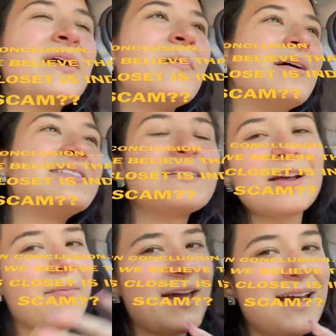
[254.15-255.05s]
but at the same
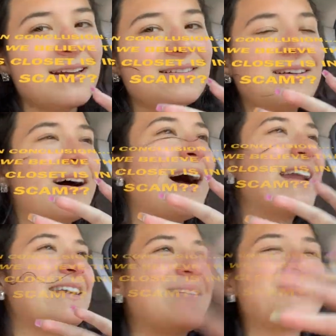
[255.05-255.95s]
time, I hate it. So I
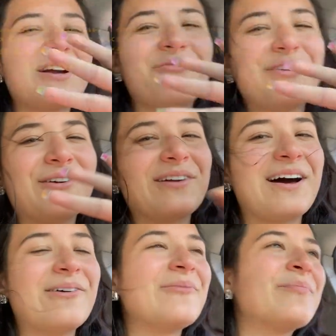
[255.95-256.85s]
don't know. I'm trying to figure it
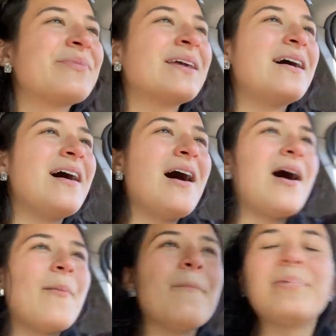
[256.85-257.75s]
out.
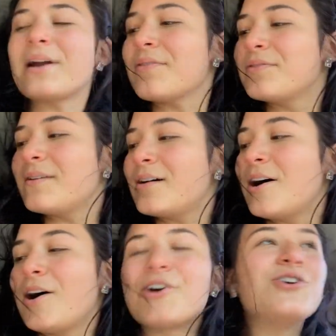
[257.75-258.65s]
But on
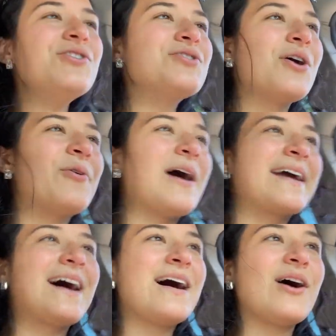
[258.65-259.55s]
a good note, I
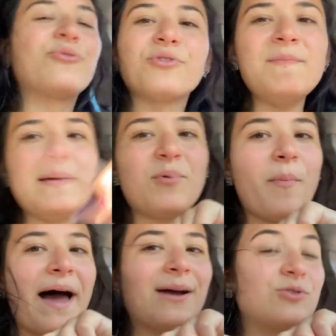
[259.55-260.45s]
got a Free People
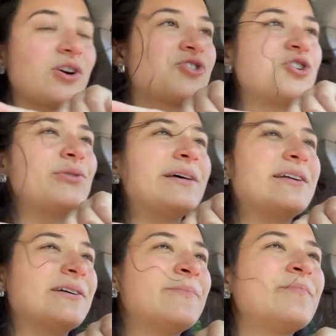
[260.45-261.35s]
bag, which I'll show you
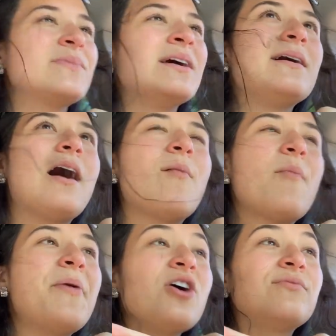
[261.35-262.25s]
later. A
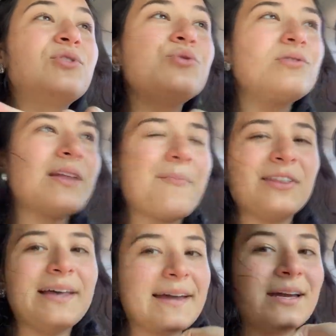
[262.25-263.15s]
pair of Lululemon
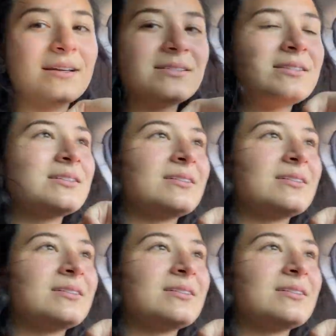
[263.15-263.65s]
leggings,